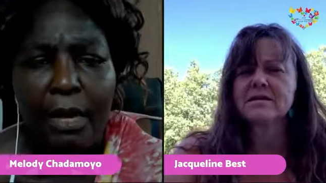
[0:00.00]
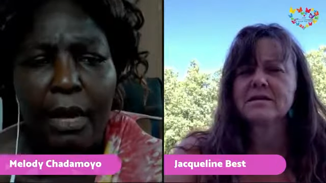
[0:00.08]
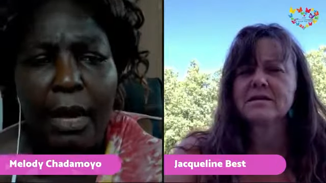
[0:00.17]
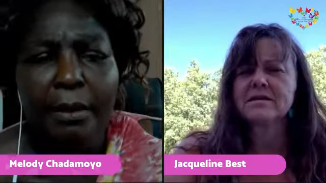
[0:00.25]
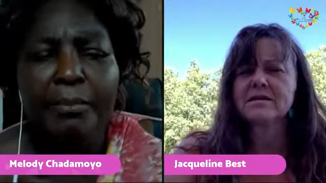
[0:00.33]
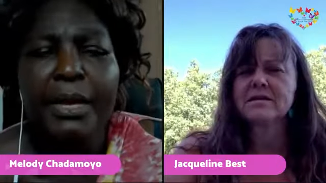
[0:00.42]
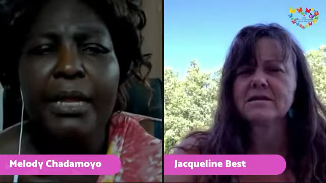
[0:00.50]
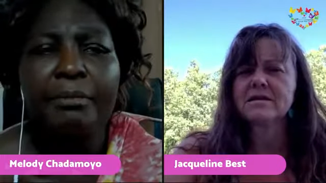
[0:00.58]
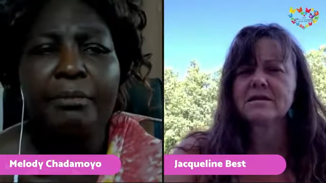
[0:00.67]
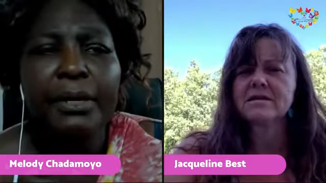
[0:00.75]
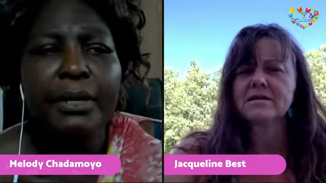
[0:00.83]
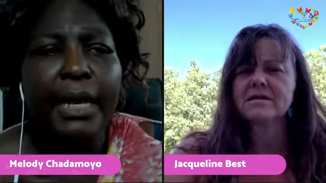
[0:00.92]
Speaker 1: I
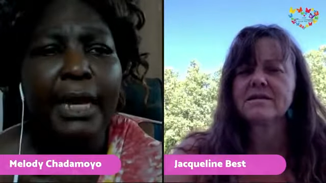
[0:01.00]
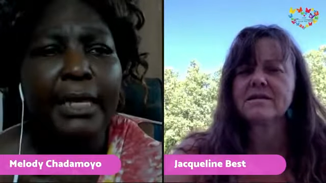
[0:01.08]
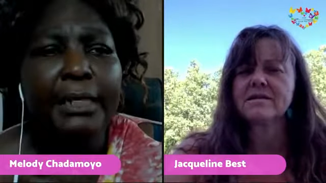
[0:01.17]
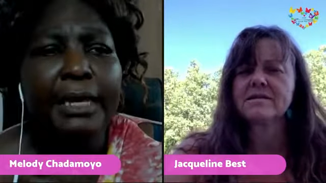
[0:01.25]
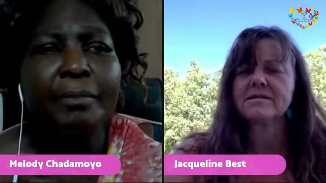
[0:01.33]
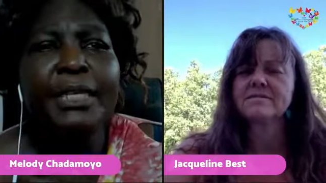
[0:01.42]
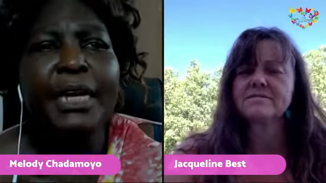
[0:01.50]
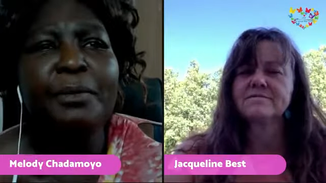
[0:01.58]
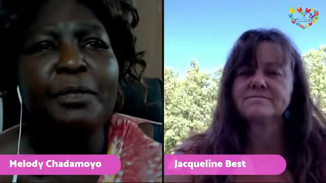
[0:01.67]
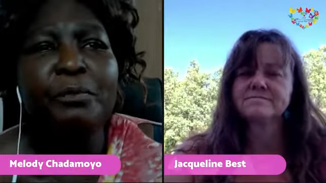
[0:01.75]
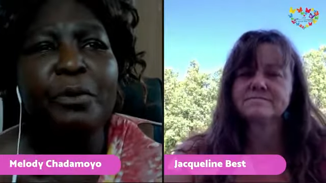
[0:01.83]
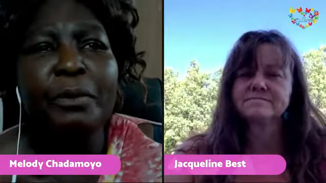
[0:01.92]
mean, like
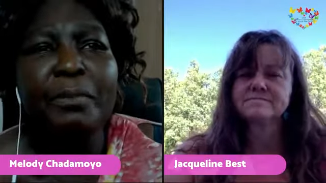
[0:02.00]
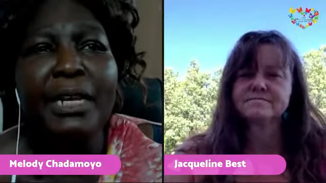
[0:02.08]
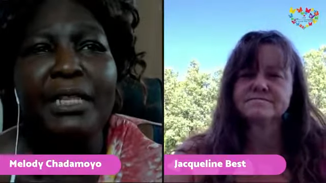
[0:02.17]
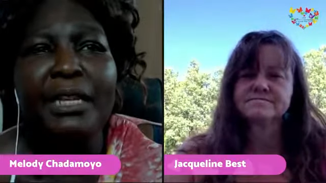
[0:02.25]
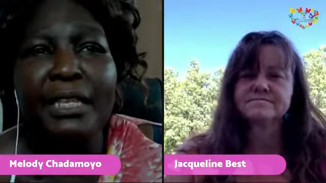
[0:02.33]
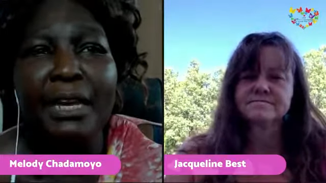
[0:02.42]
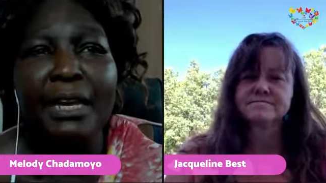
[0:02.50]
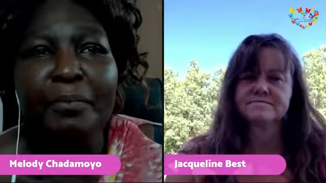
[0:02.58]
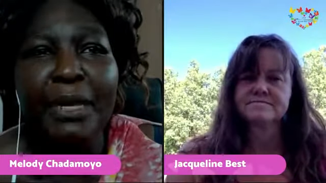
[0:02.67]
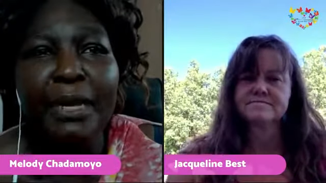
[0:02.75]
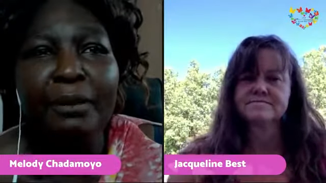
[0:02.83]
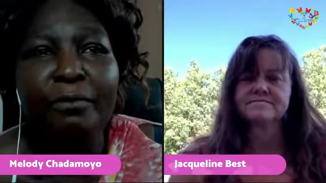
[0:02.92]
sometimes women think
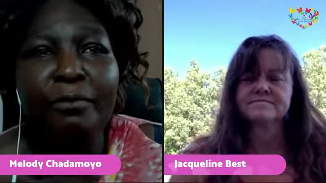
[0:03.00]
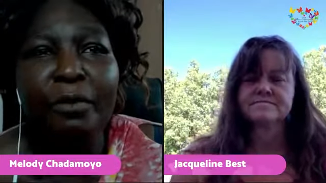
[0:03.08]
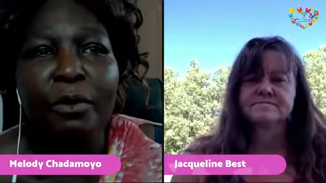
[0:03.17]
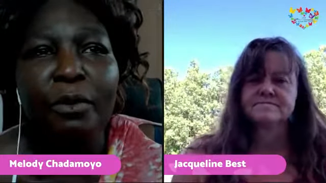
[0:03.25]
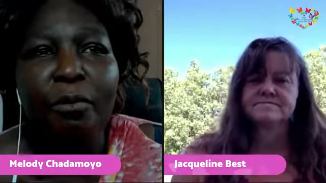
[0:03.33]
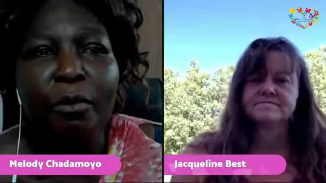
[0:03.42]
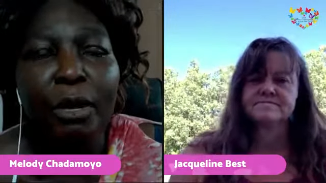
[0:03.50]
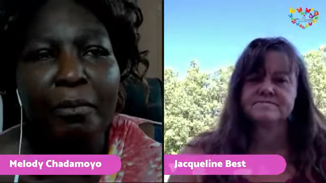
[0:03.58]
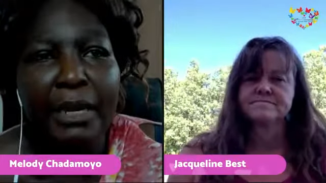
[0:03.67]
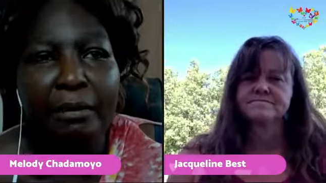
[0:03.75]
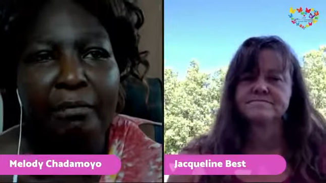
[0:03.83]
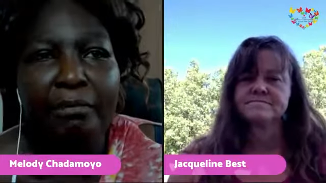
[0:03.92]
they're being
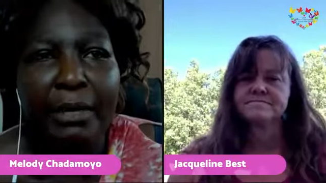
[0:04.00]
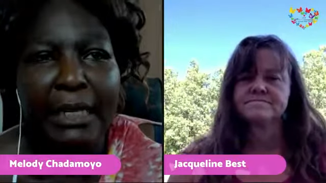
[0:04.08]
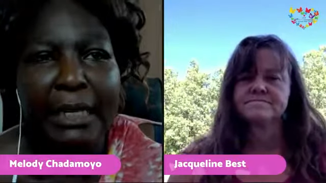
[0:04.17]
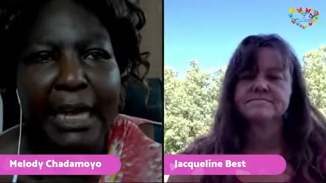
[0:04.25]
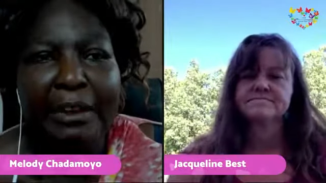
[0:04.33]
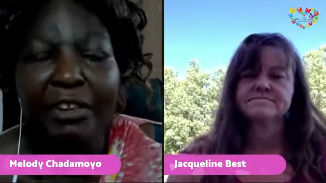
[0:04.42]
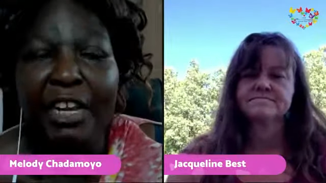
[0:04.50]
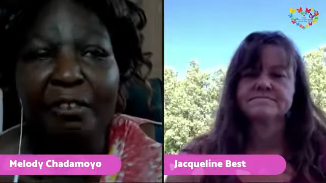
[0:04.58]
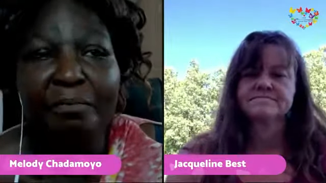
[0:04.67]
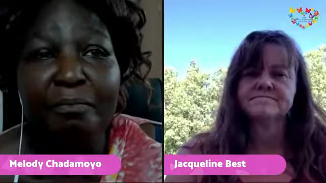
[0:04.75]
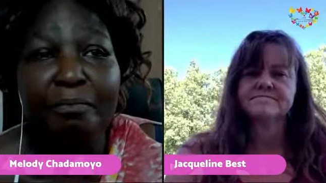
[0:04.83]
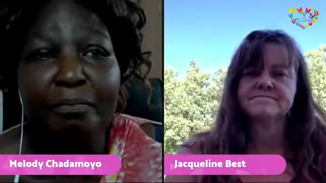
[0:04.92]
women, but they are
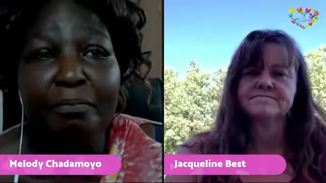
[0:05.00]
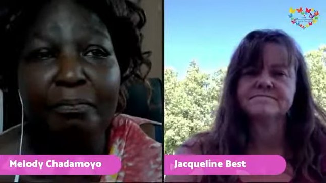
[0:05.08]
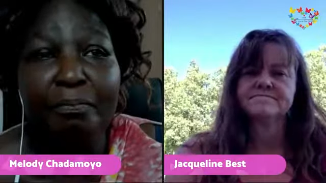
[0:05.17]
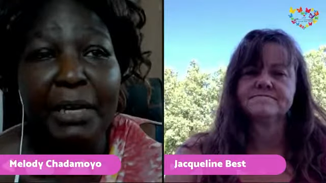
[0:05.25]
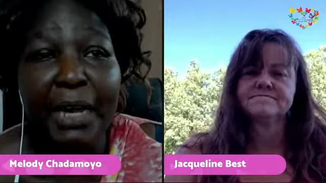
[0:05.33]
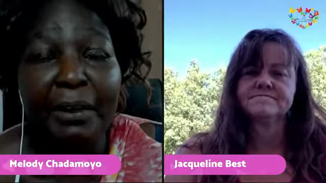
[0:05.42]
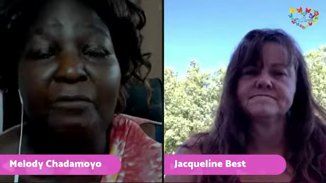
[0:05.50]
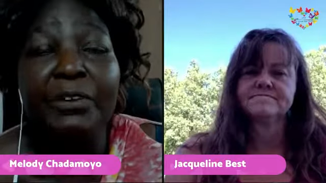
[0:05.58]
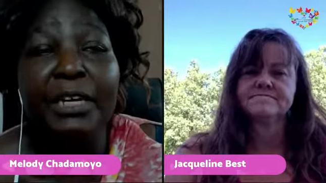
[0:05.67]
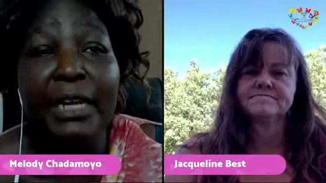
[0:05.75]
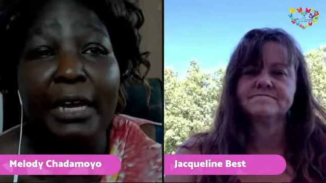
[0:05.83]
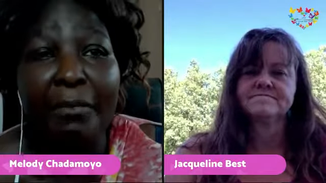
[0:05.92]
really
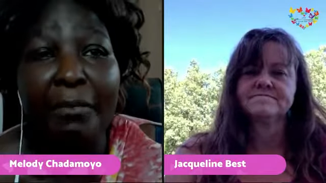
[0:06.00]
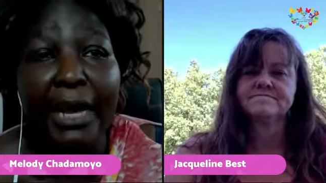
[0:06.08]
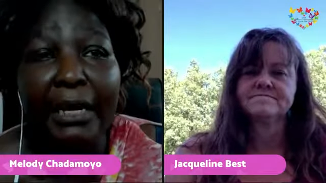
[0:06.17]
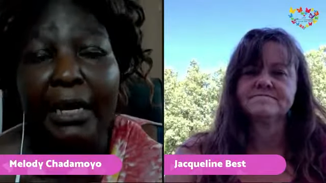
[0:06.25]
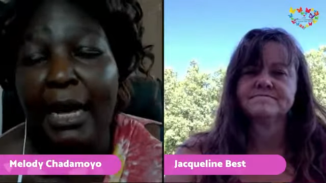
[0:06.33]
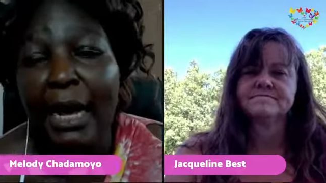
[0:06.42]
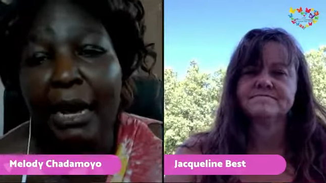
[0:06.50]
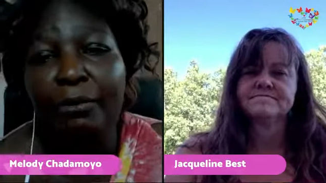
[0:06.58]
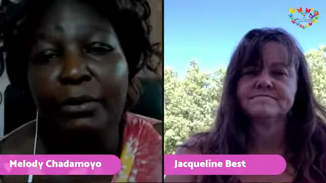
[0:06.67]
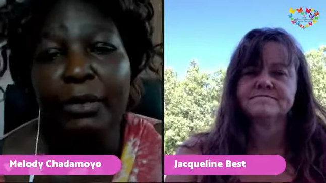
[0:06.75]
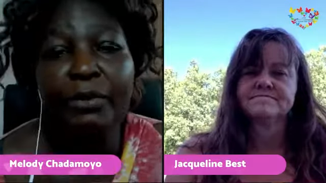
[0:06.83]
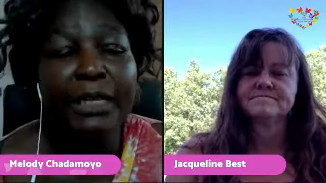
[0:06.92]
behaving like men.
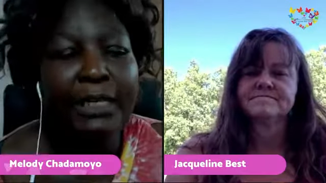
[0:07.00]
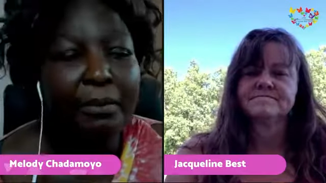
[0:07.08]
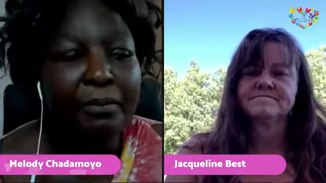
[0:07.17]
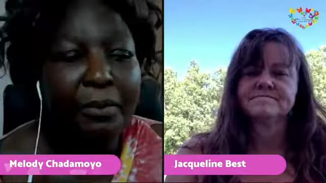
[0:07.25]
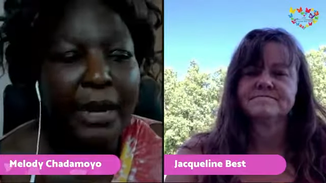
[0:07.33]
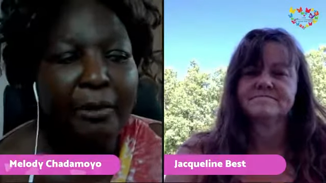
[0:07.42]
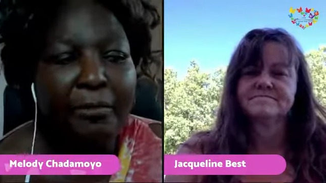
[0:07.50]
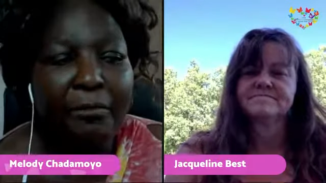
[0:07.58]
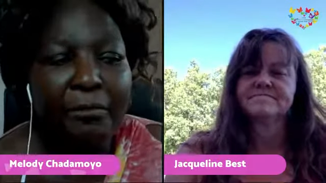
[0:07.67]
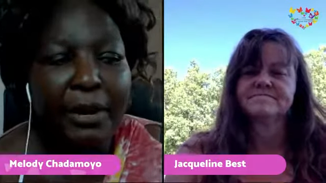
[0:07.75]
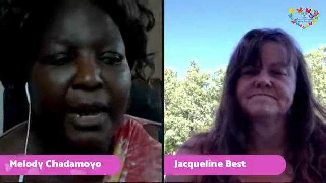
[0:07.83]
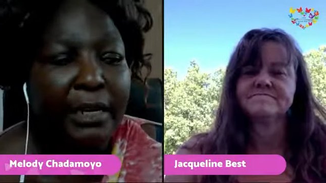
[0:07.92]
I'll give an example. I have
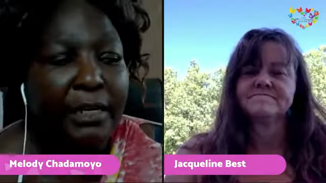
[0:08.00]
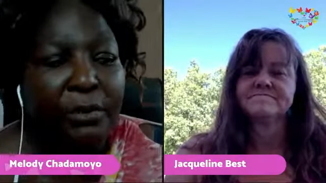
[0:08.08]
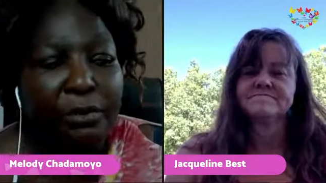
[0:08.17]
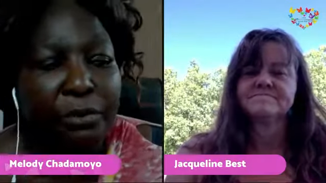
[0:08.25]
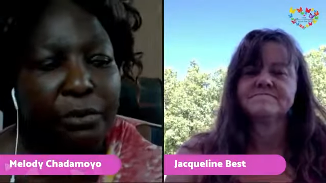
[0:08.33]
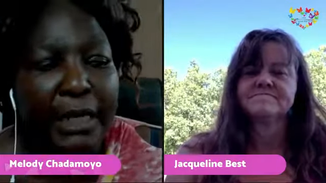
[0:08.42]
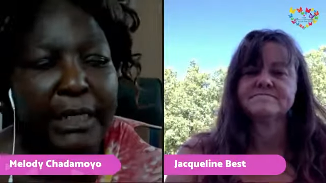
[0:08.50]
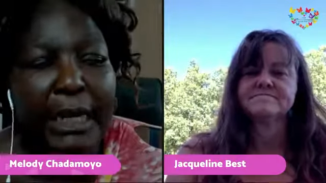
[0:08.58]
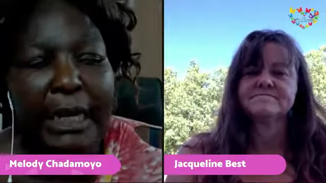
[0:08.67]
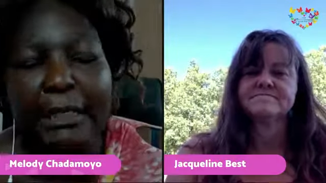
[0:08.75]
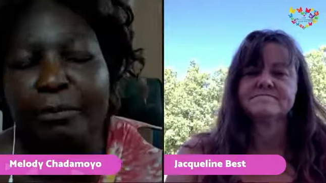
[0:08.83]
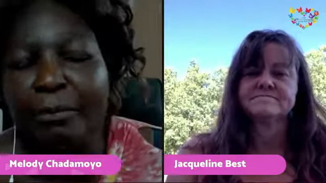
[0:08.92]
a friend who has
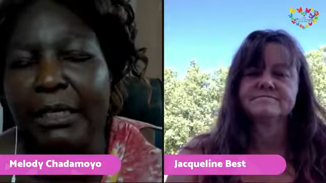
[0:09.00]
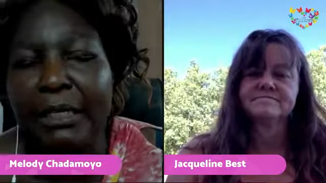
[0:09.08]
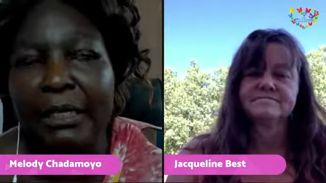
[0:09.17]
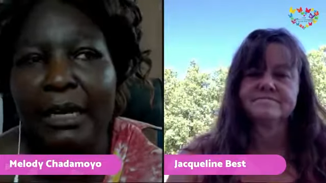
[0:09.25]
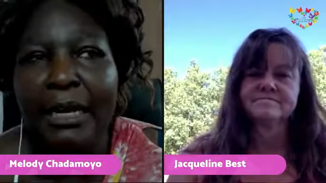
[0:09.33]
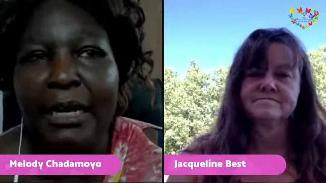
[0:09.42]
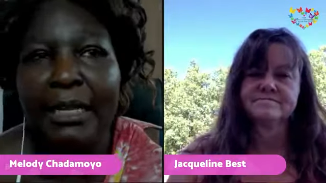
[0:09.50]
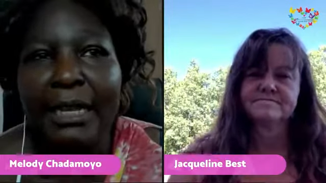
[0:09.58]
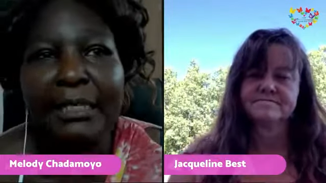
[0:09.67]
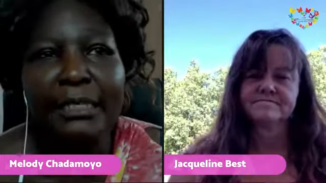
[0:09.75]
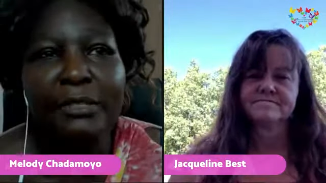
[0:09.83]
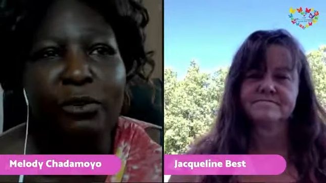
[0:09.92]
a husband that she's